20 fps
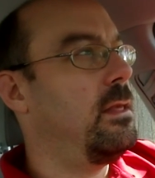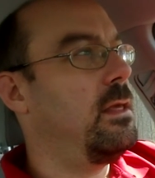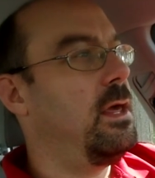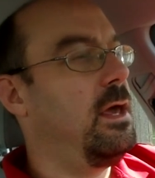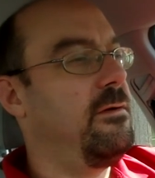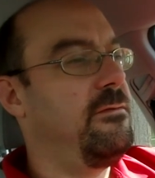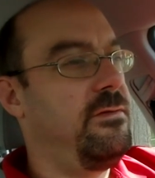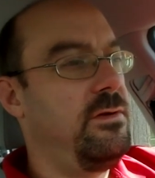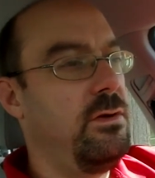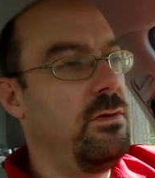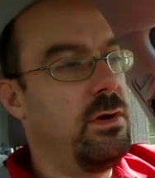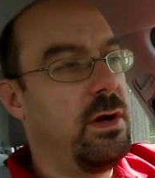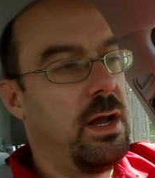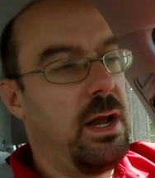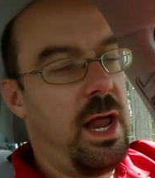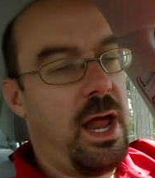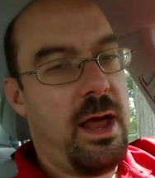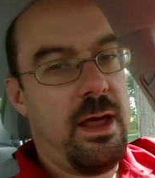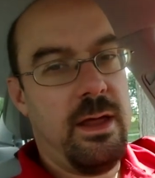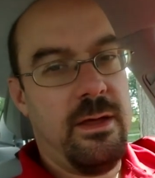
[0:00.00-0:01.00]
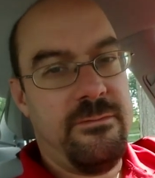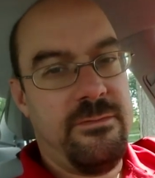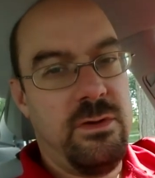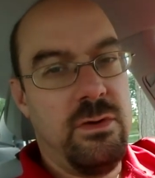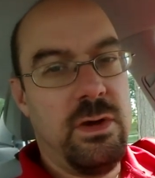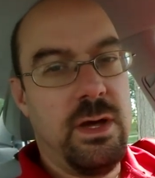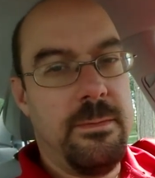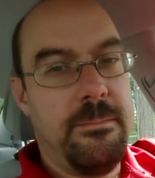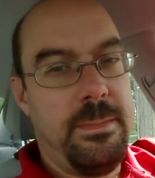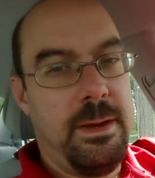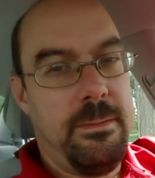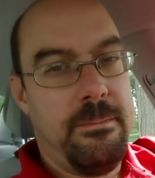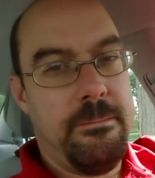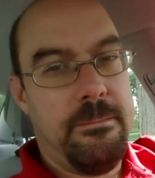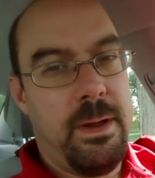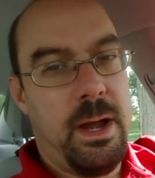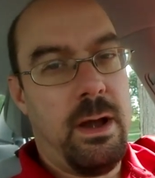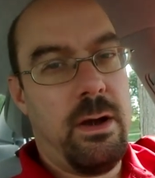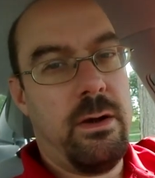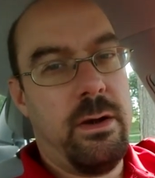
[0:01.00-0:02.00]
If you can, ha if you can be
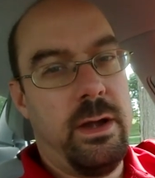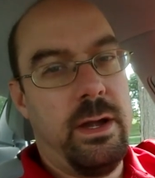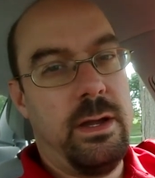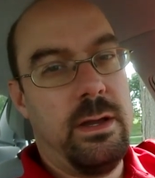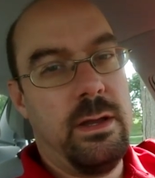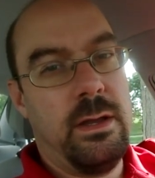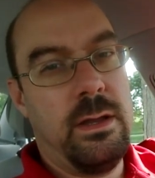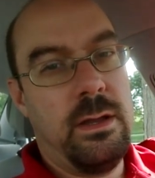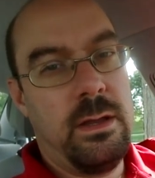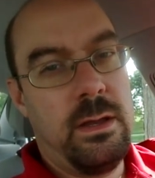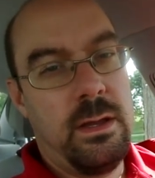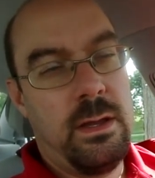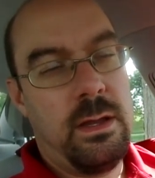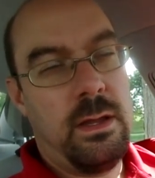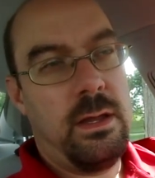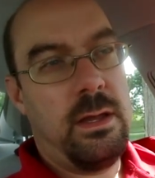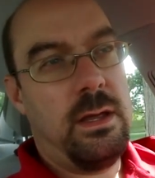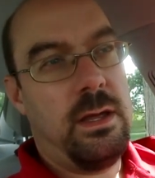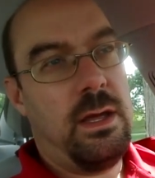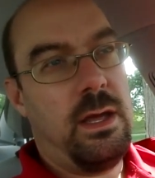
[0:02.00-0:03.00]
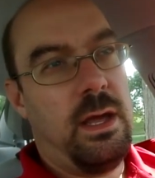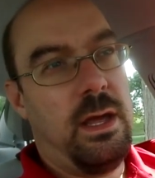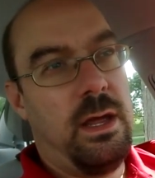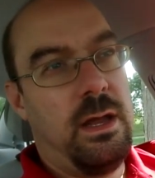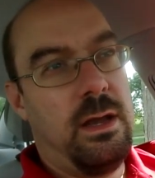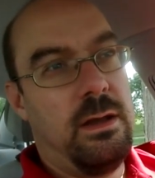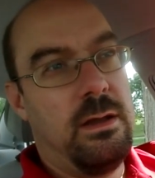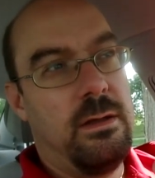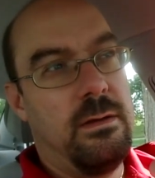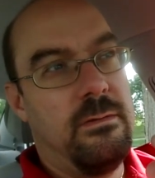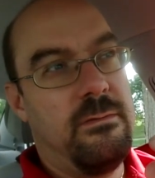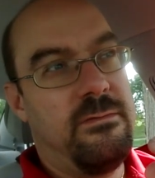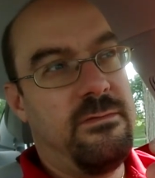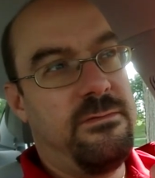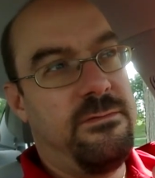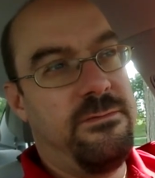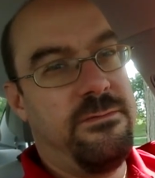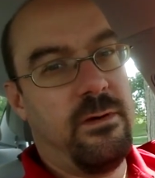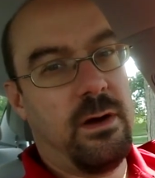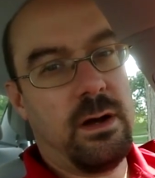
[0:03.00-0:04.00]
married and
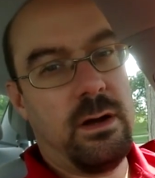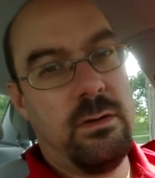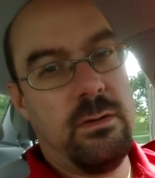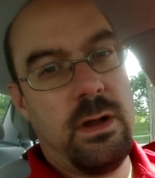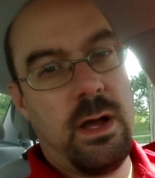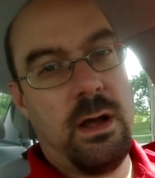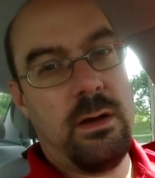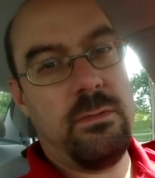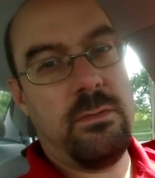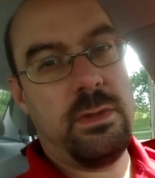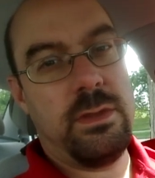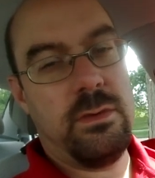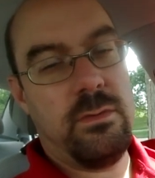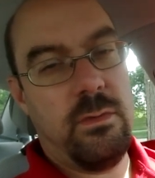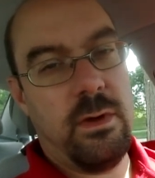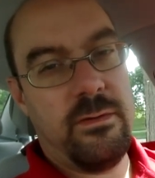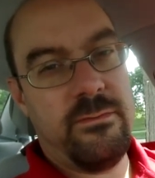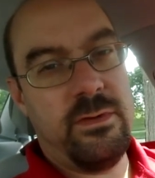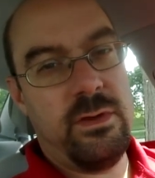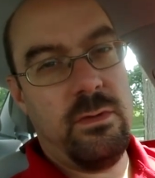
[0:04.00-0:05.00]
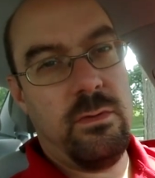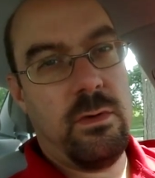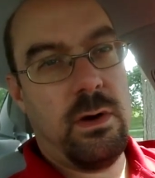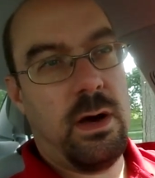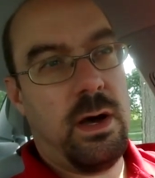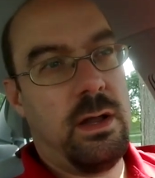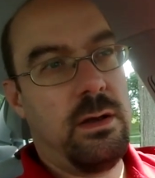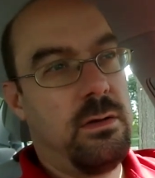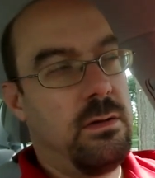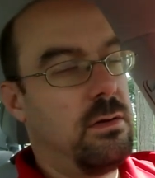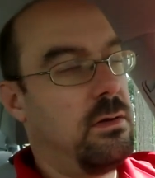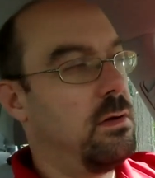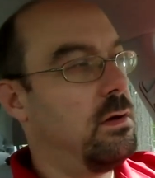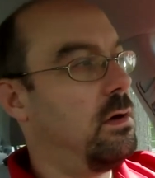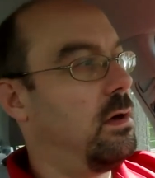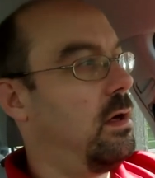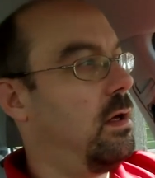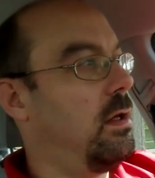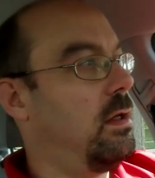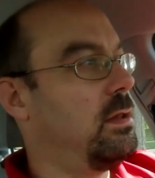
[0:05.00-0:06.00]
fuck around with whoever you want
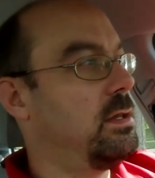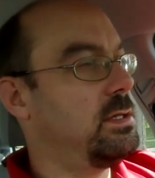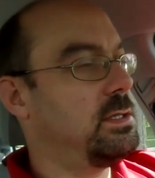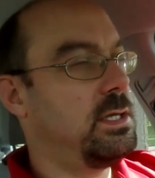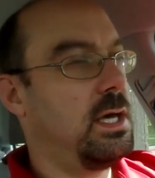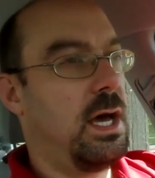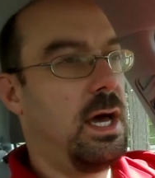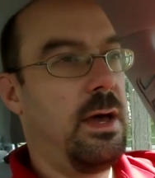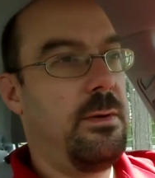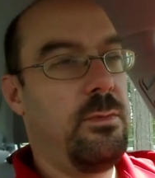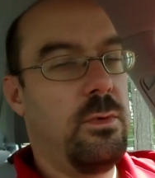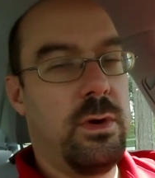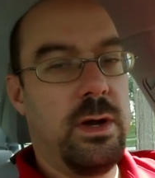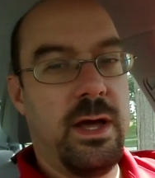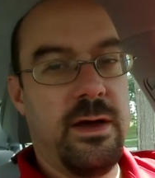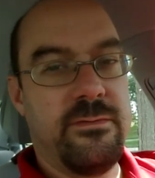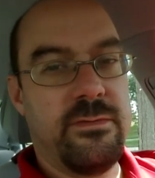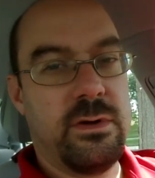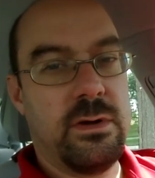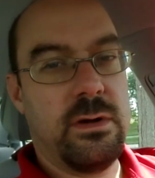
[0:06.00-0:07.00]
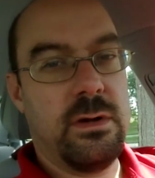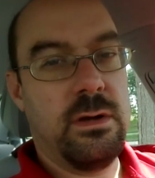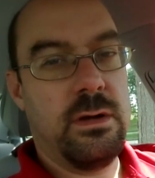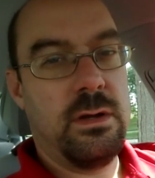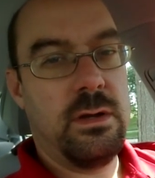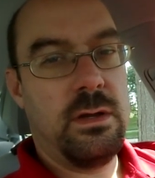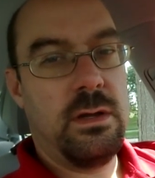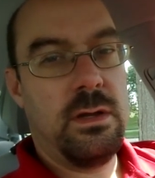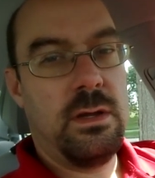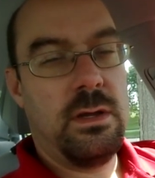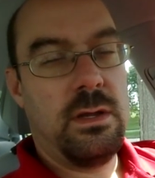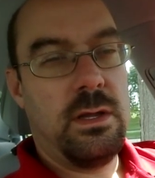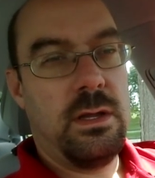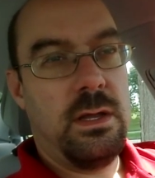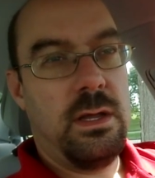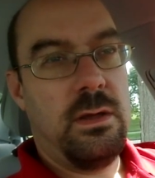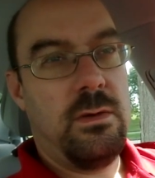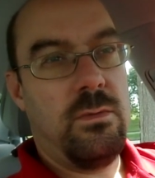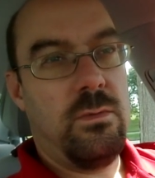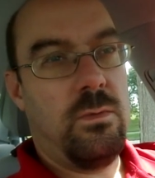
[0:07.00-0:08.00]
all the time, whatever,
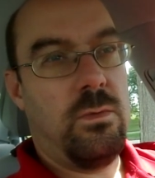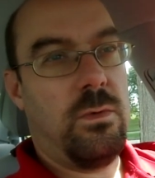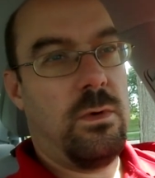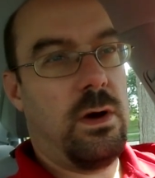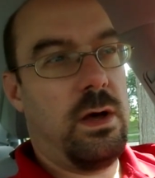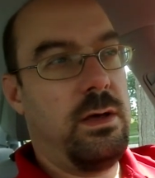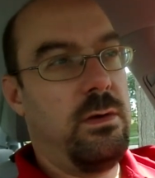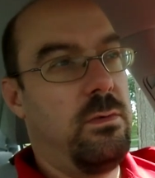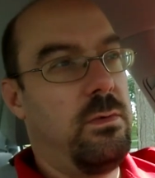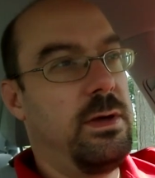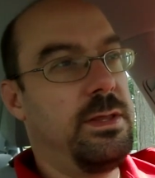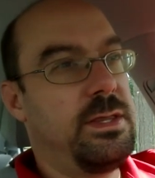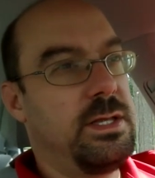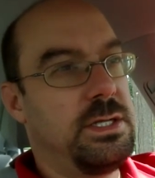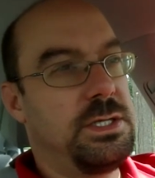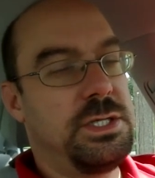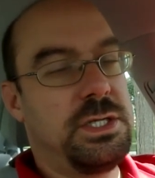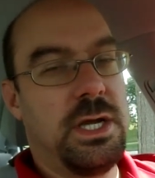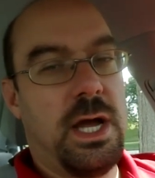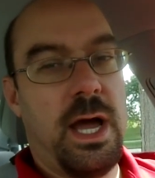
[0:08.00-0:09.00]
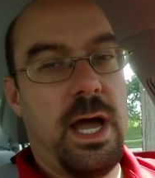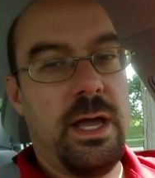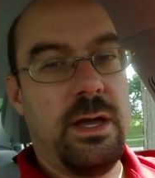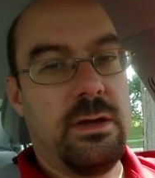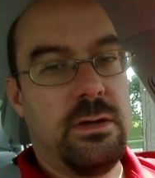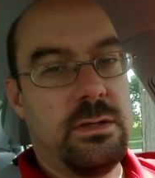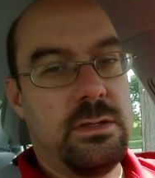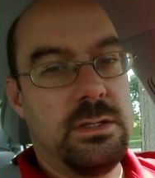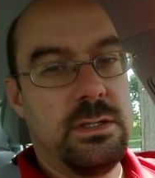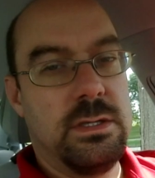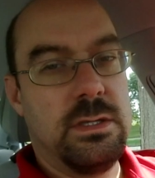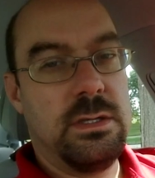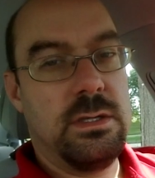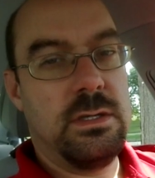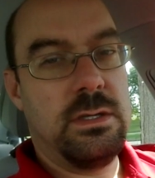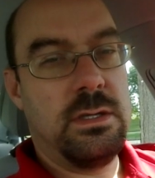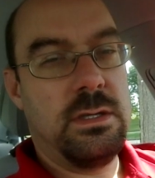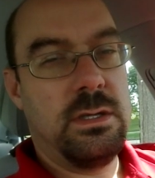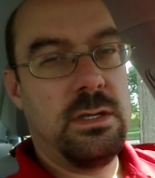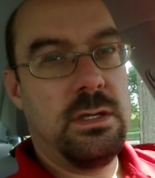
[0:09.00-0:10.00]
what with a child,
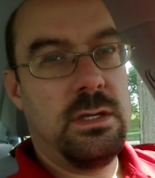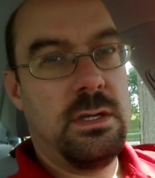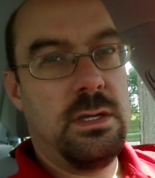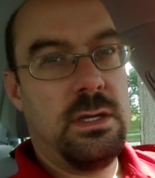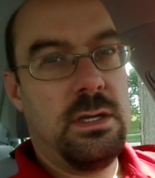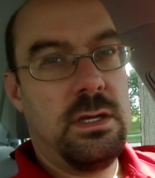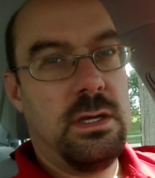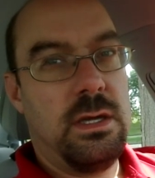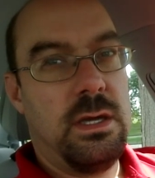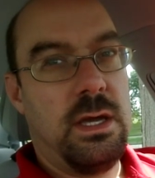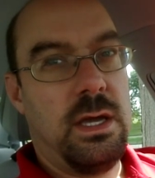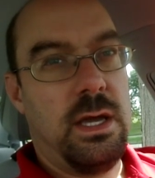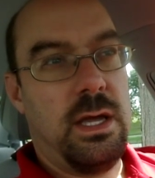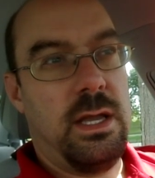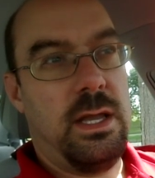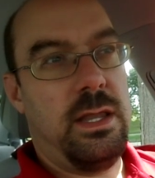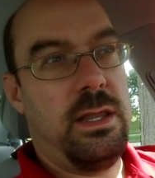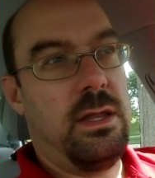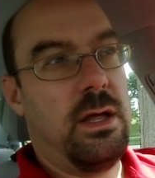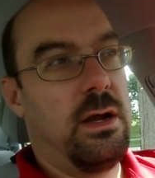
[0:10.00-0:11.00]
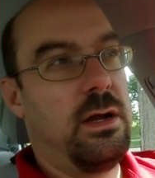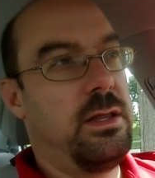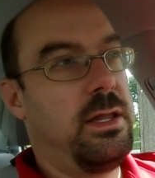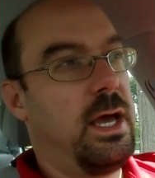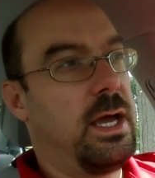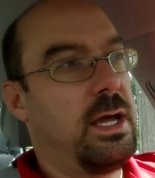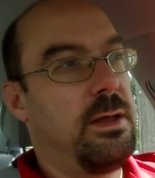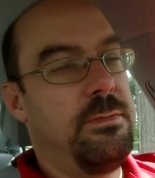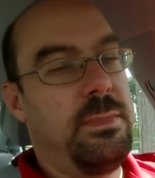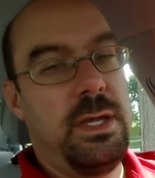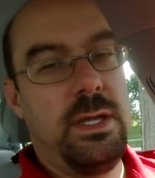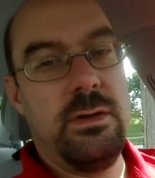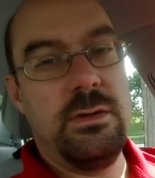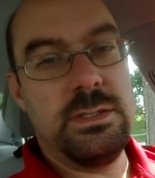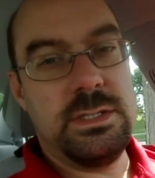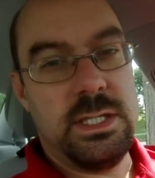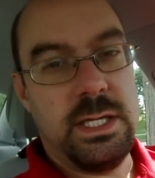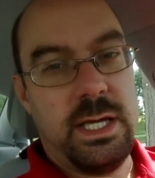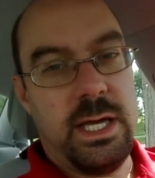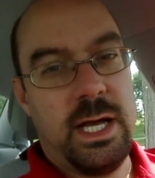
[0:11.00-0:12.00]
and none of that can be
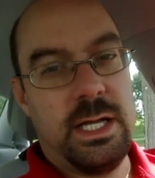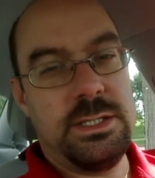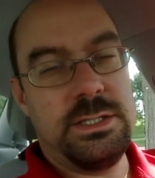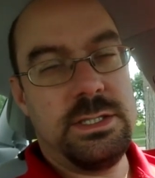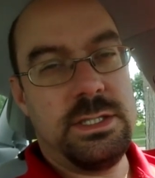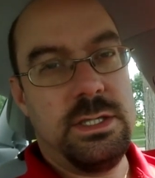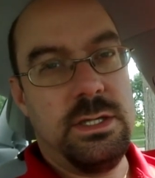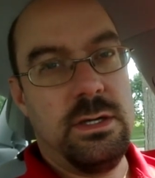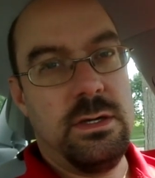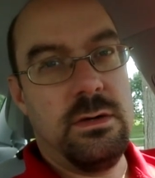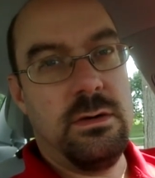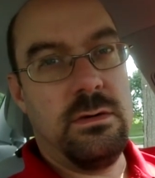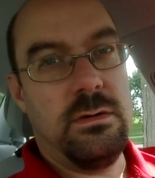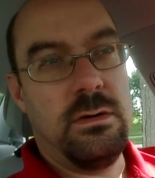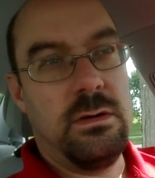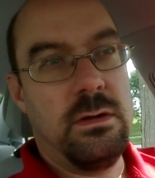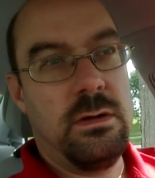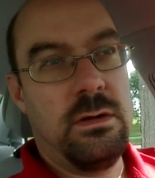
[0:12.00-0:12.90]
used against you.